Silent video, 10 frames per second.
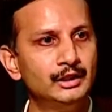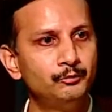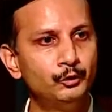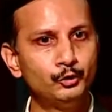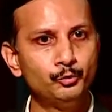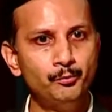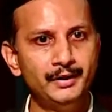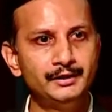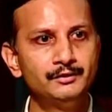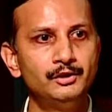We want to
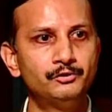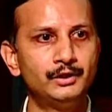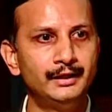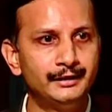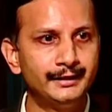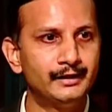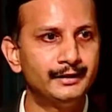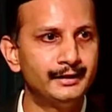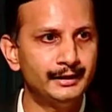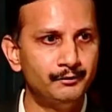make this a
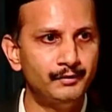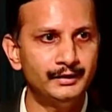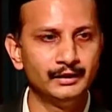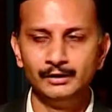recurring event,